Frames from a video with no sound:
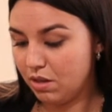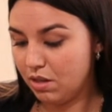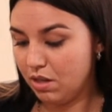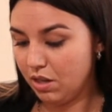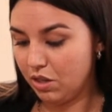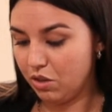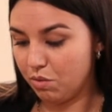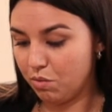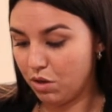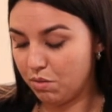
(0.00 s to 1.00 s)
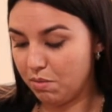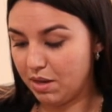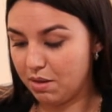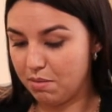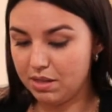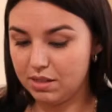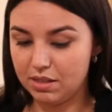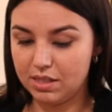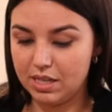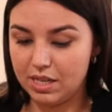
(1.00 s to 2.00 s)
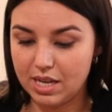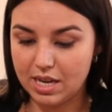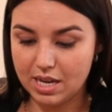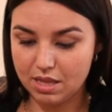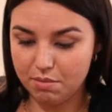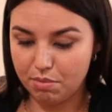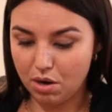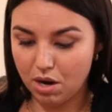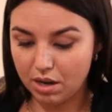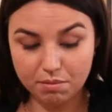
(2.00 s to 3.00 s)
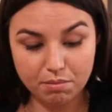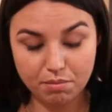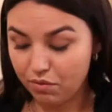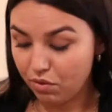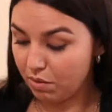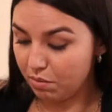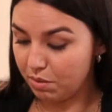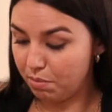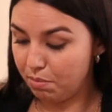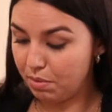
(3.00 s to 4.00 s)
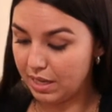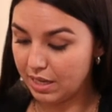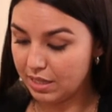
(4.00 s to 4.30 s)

And you can watch me make a mess. I'm sticking it in the bottom before I replant.